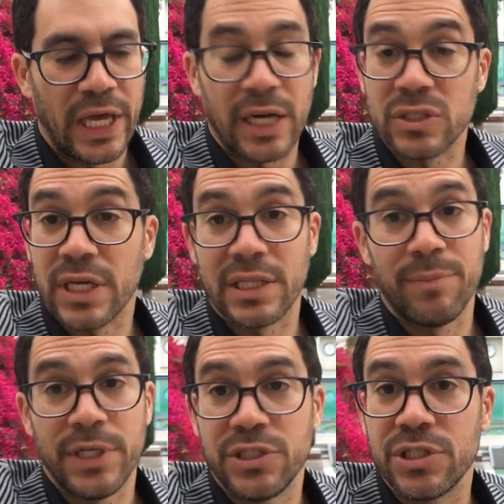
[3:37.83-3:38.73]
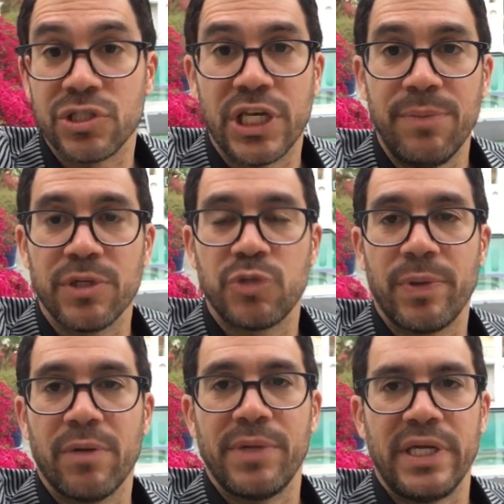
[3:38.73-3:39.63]
and I was like, let me just keep
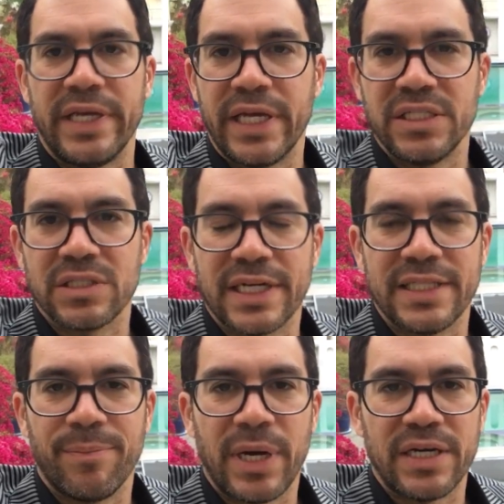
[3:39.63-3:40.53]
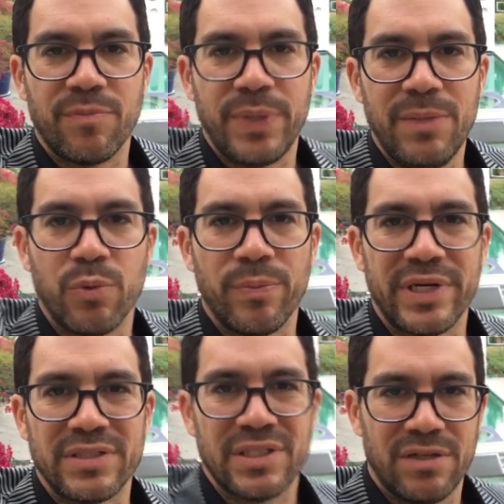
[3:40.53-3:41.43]
experimenting, get inside the mind of people.
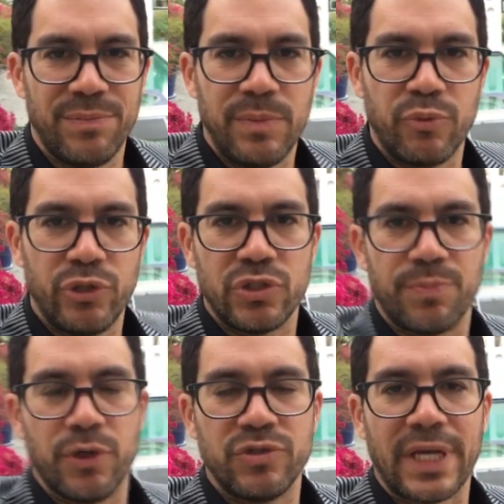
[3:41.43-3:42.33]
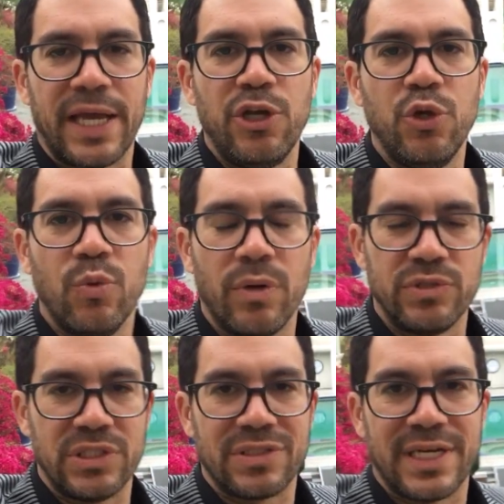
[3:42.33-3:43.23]
But instead of me presupposing I knew what
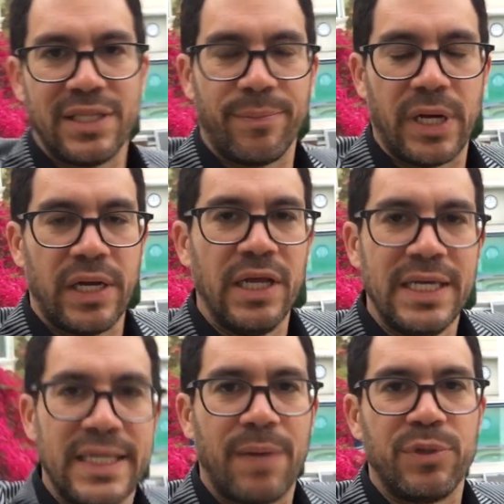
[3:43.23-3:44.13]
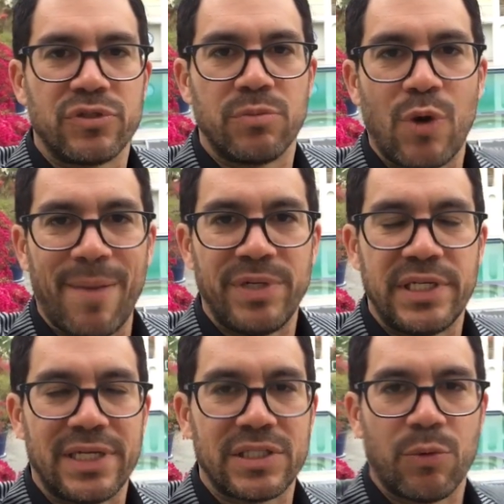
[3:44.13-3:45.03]
was inside the mind, I built some rapid
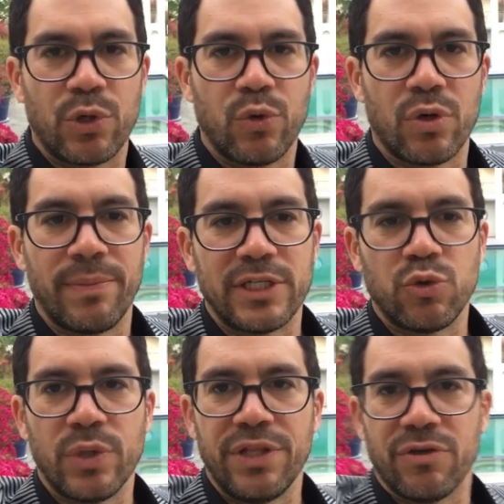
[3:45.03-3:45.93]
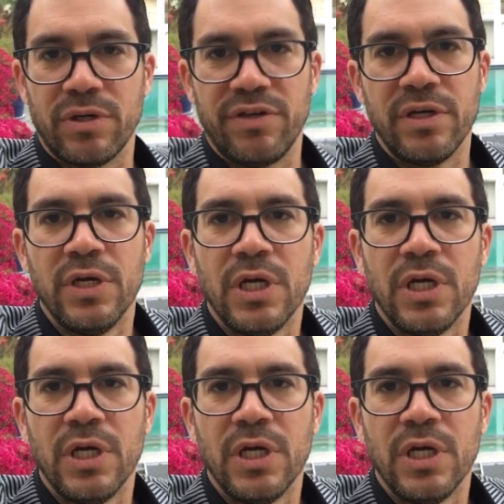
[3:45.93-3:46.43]
tests. I record about 20, 30